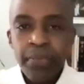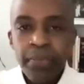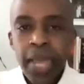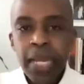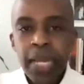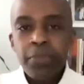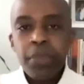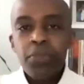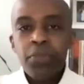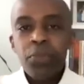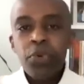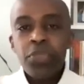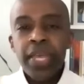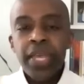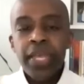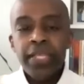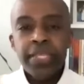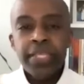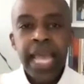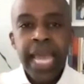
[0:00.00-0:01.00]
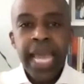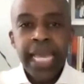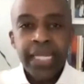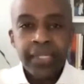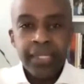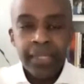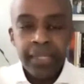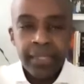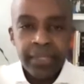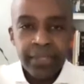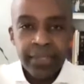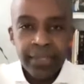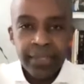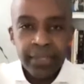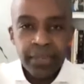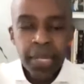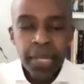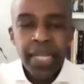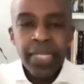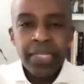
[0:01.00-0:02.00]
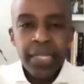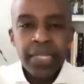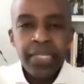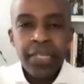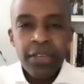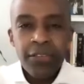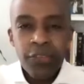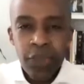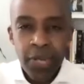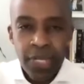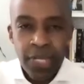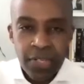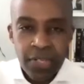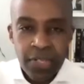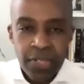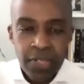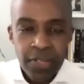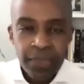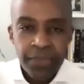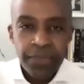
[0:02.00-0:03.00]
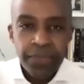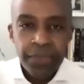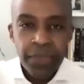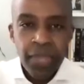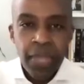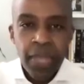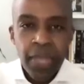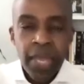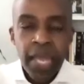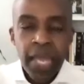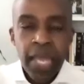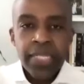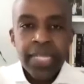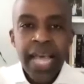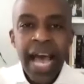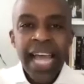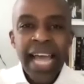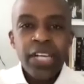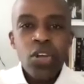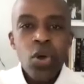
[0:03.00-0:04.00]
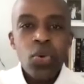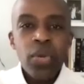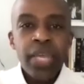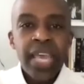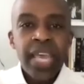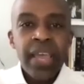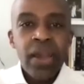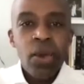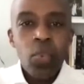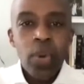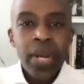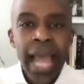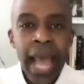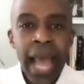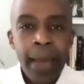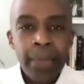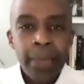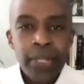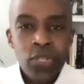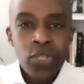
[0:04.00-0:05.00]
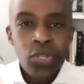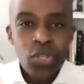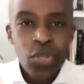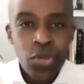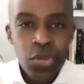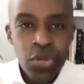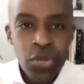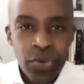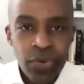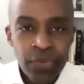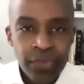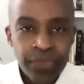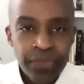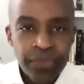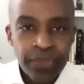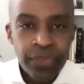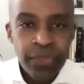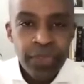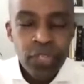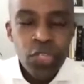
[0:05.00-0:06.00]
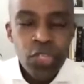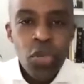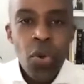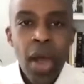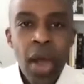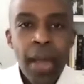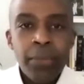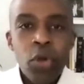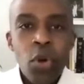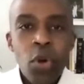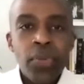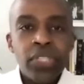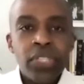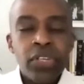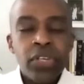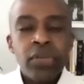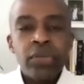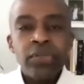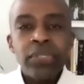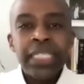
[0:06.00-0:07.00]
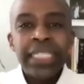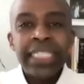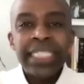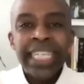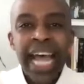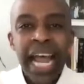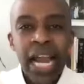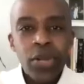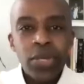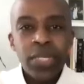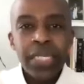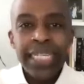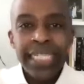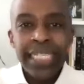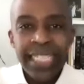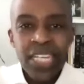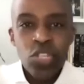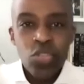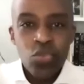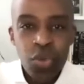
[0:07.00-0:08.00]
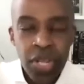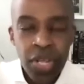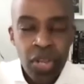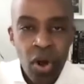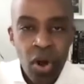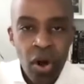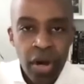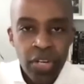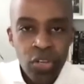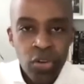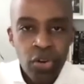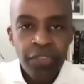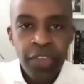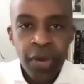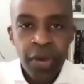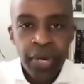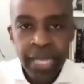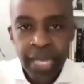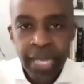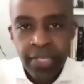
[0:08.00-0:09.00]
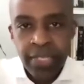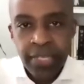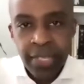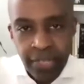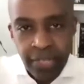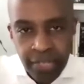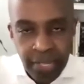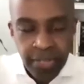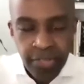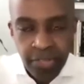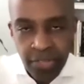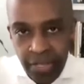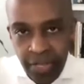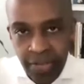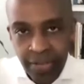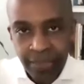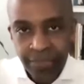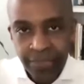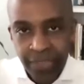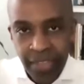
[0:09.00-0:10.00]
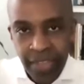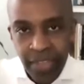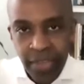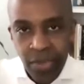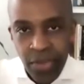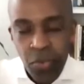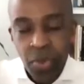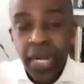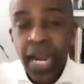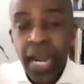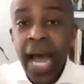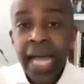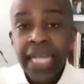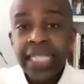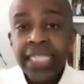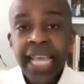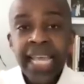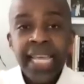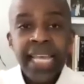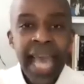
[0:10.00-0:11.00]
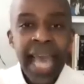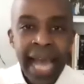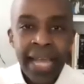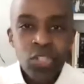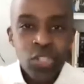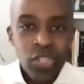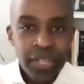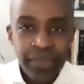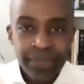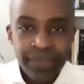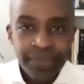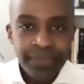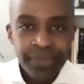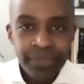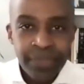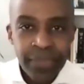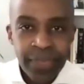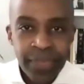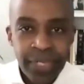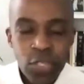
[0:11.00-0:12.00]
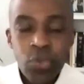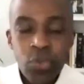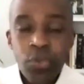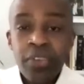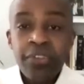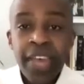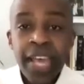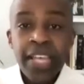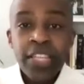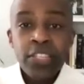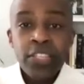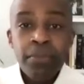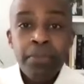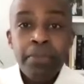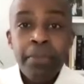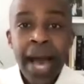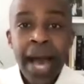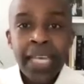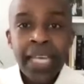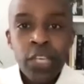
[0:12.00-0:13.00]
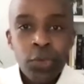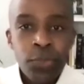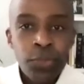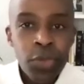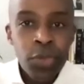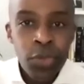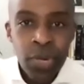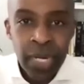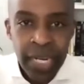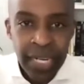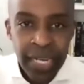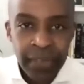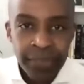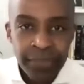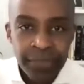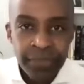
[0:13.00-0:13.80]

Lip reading: Many people think it's hate, but it's indifference. It's, I don't care what happens to you, so I'm going to entirely disregard your very existence when I take action to advance my community.